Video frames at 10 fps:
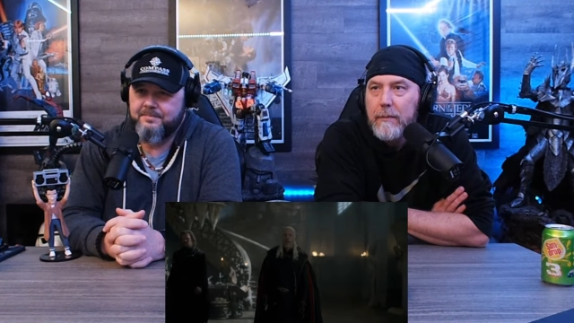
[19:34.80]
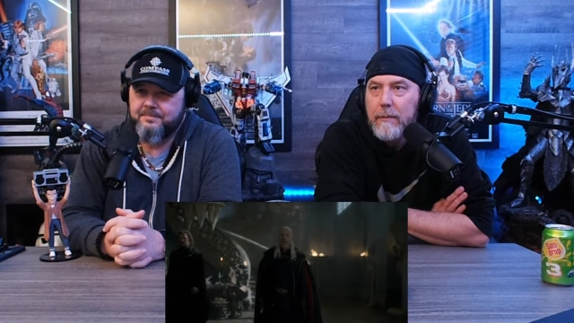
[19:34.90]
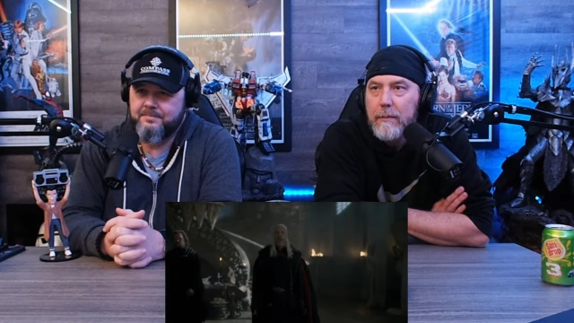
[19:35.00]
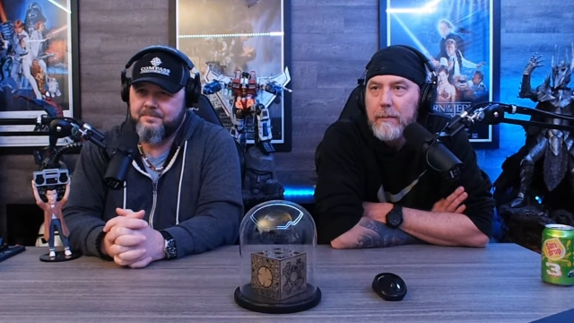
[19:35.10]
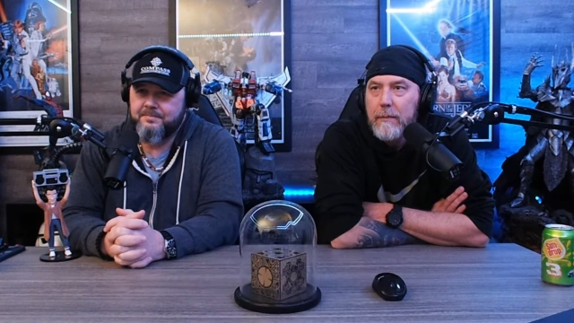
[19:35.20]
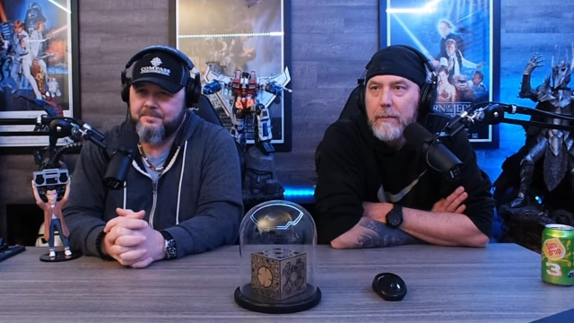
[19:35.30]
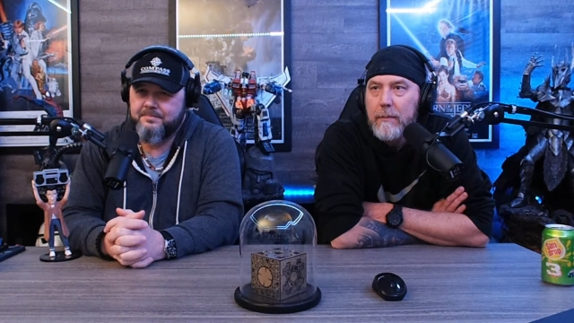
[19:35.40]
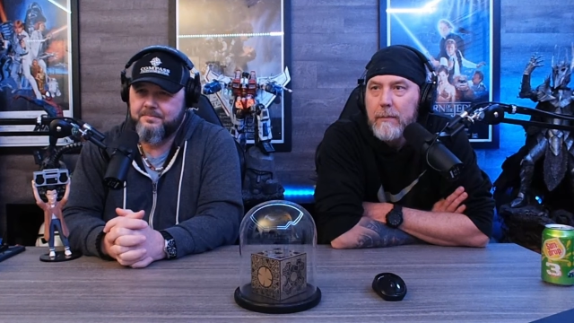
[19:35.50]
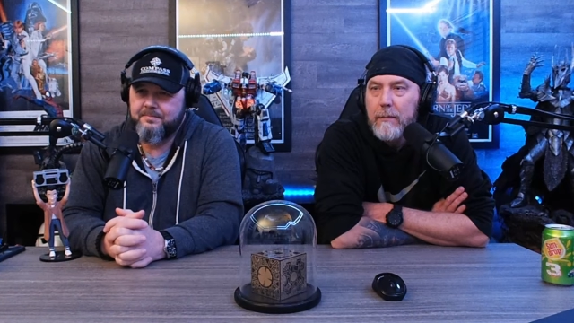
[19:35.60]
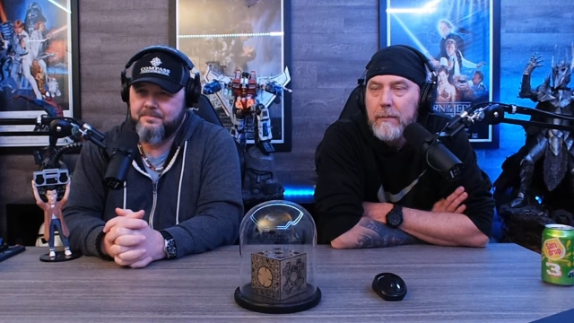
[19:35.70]

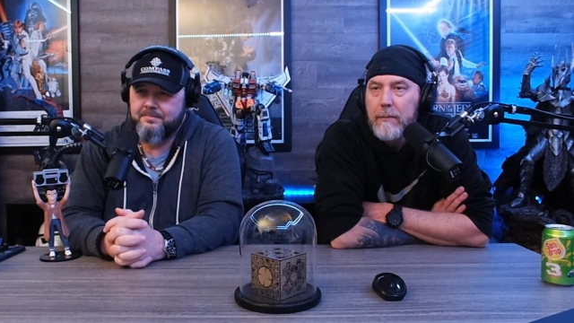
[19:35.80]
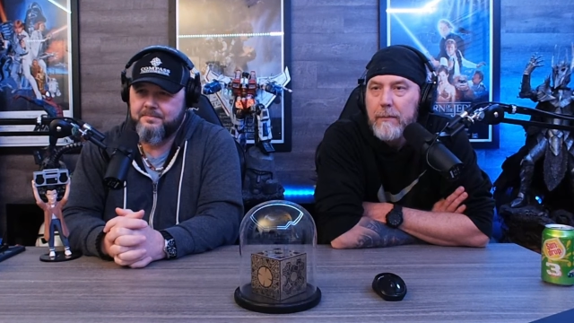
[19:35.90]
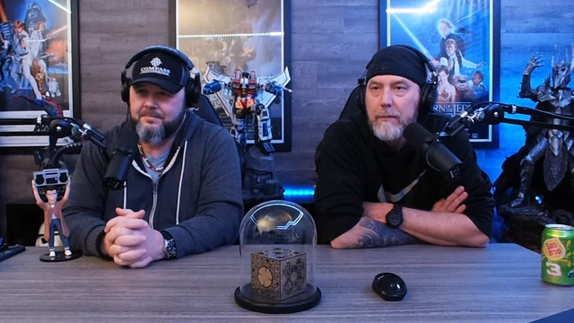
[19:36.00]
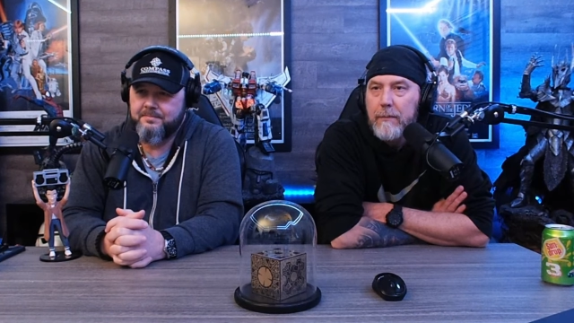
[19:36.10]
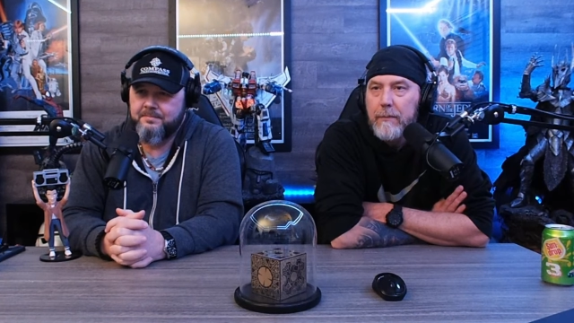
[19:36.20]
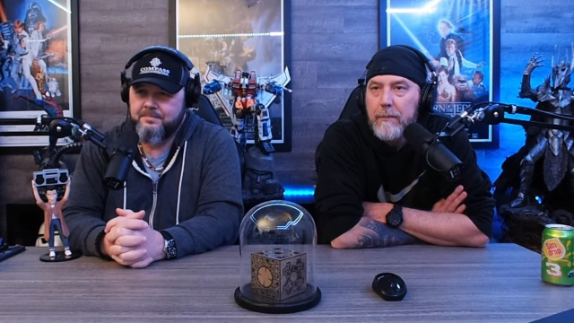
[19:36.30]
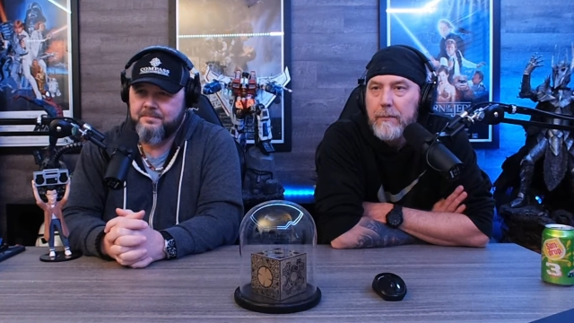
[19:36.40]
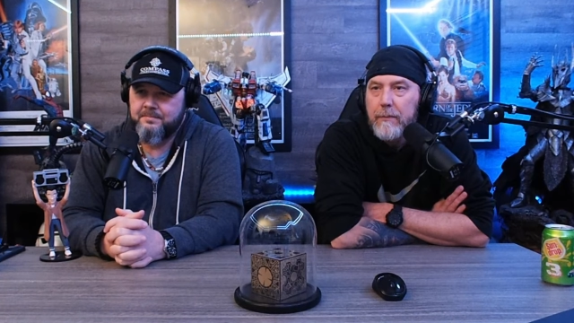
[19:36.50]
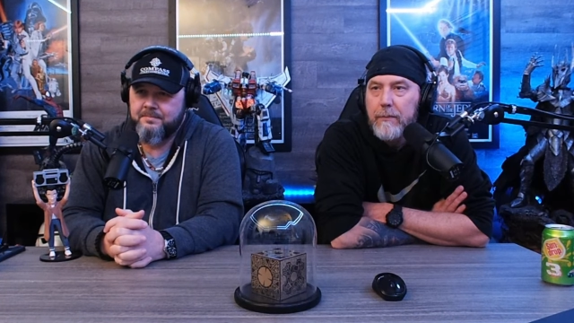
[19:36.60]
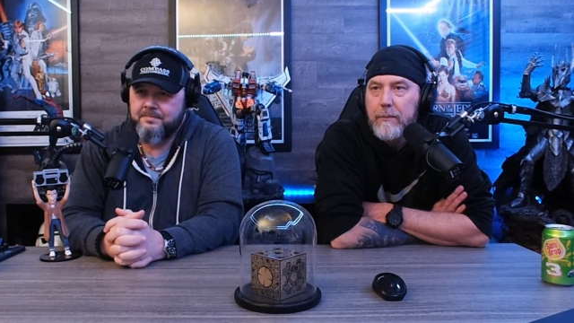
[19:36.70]

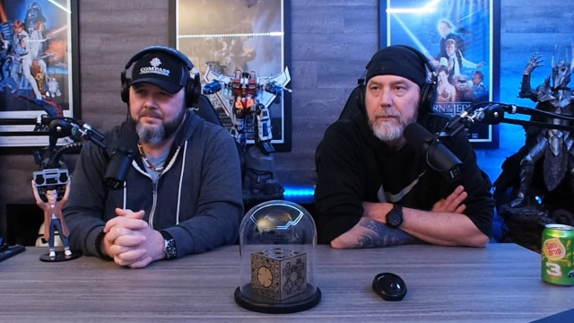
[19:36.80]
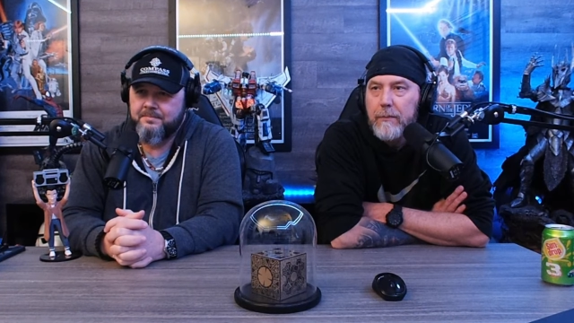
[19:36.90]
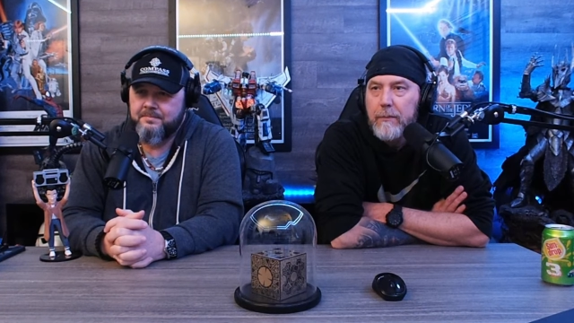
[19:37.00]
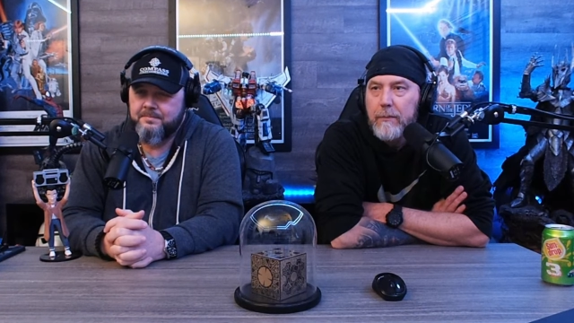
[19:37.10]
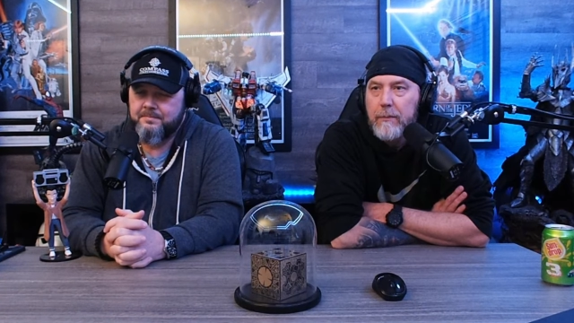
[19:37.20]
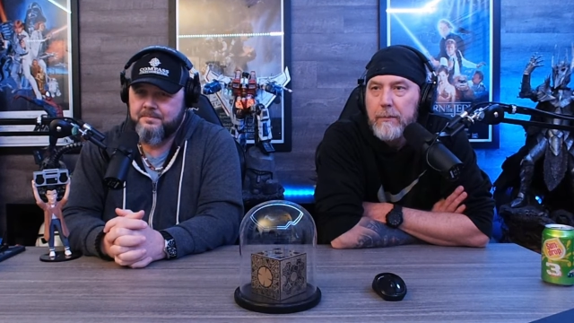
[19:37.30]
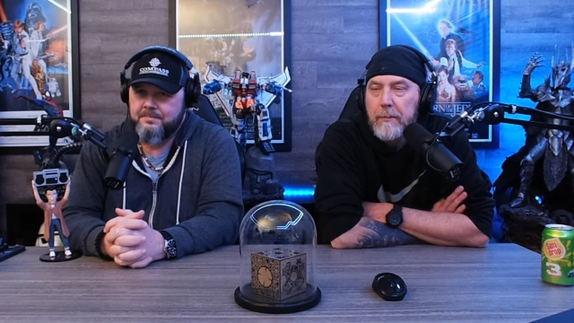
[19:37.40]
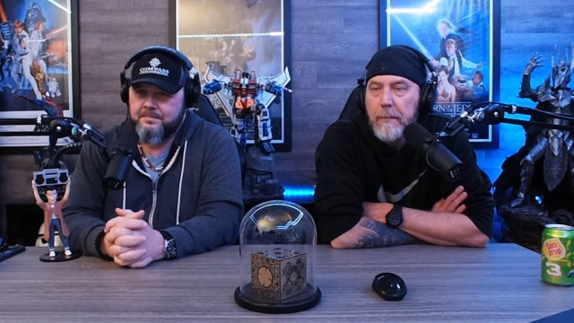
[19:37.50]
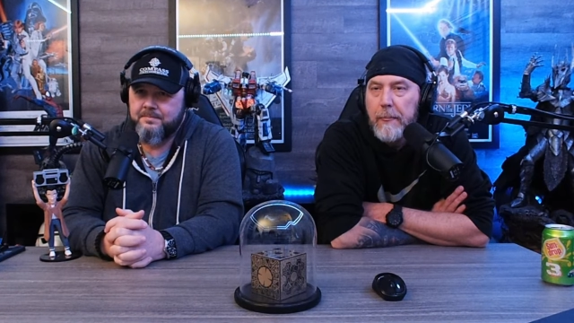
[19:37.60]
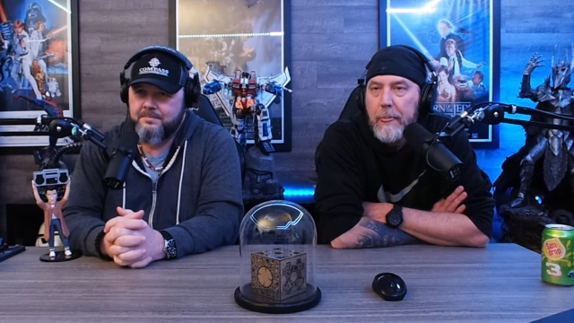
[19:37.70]

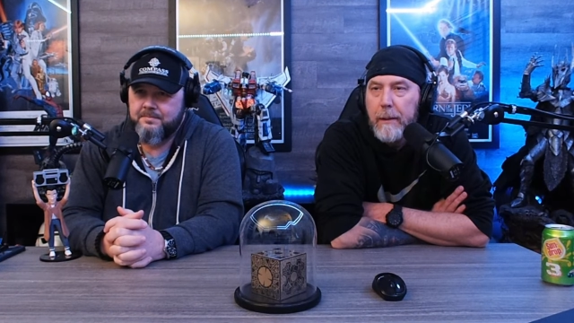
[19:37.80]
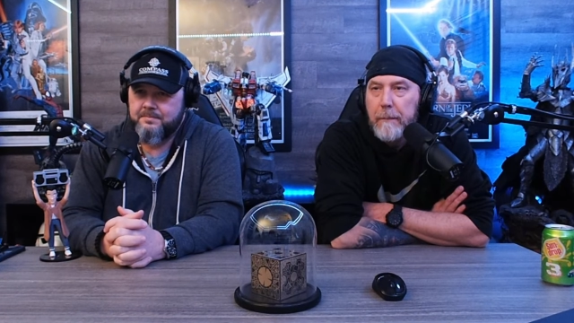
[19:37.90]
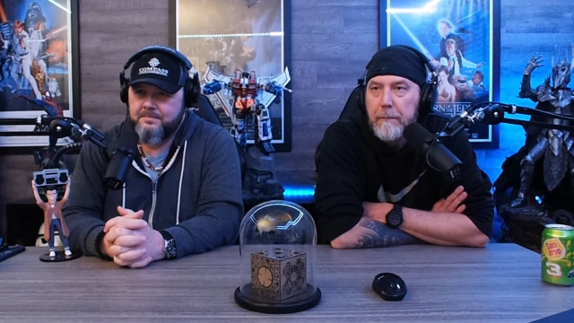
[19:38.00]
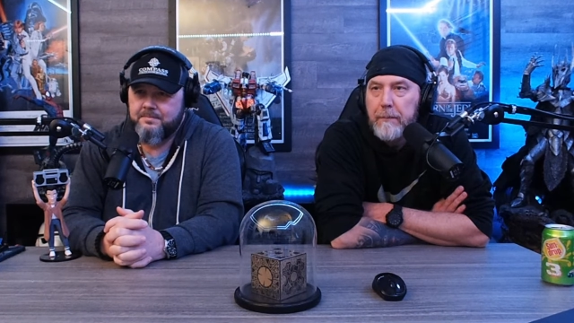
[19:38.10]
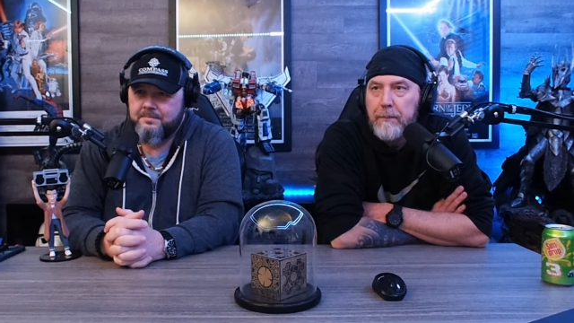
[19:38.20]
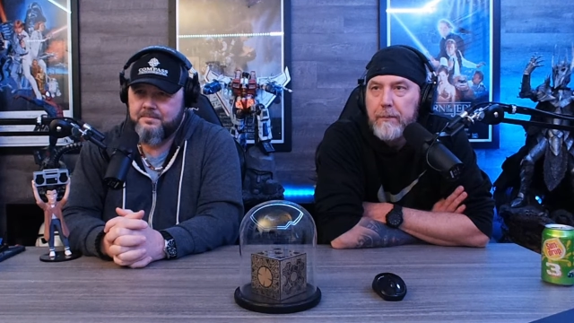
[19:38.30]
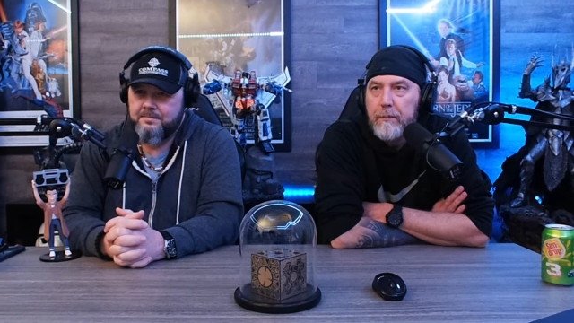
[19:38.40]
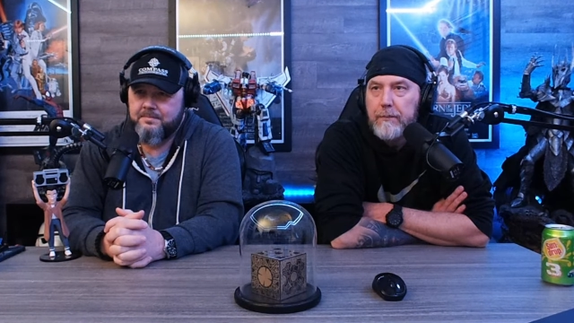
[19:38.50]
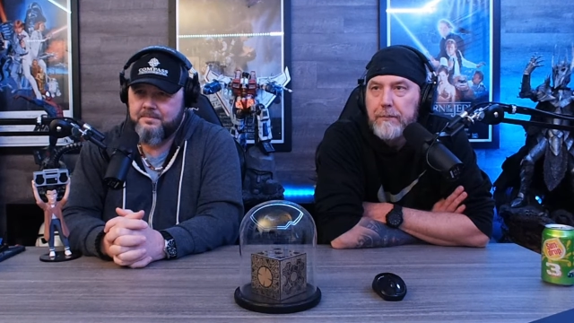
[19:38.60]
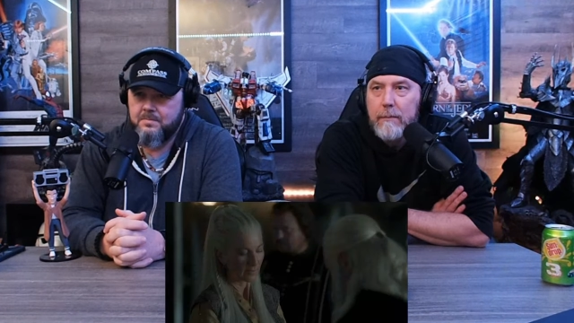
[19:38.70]

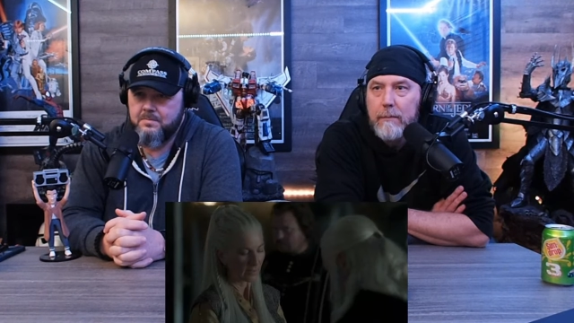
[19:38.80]
No one is speaking in this clip.